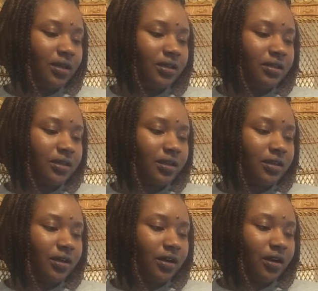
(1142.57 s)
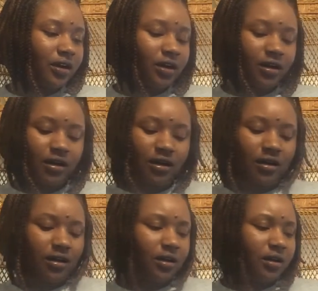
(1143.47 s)
This other
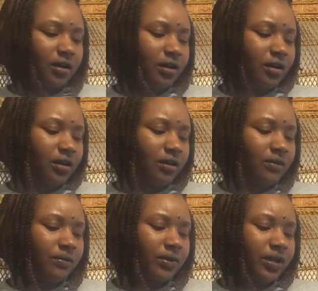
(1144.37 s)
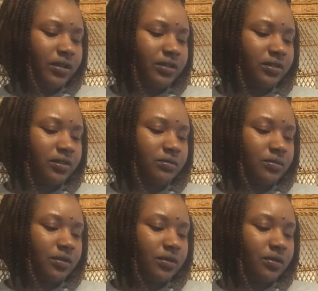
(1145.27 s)
card. Where is this
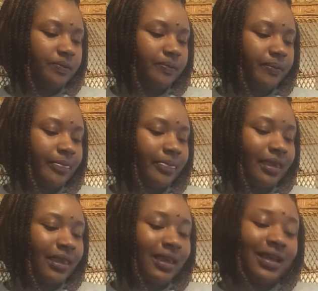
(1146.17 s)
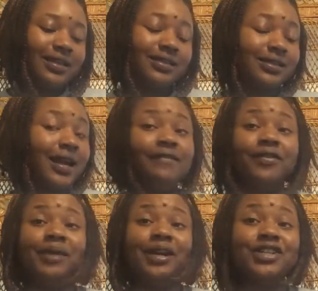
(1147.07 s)
one? This is the
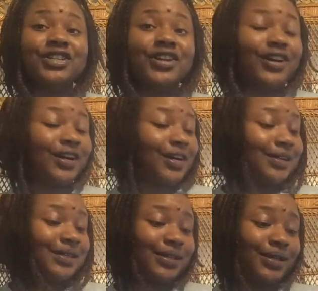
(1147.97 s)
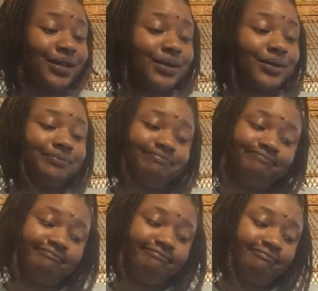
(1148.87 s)
confirmation card. So
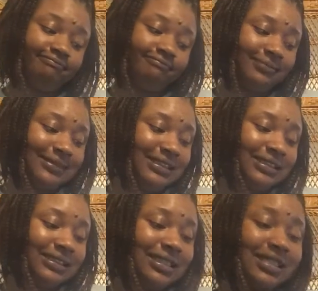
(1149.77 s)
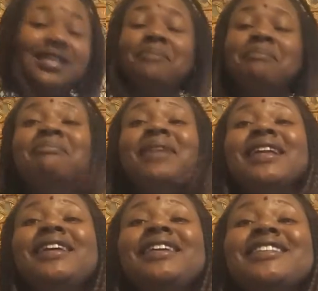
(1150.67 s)

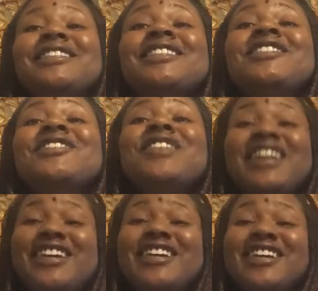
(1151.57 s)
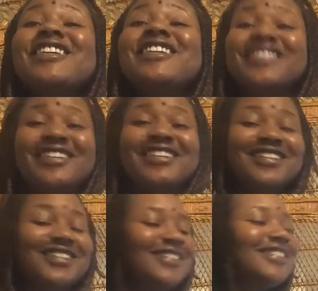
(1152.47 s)
somebody needs to hear
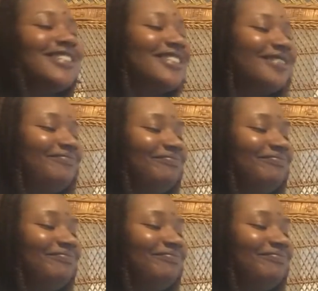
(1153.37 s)
this.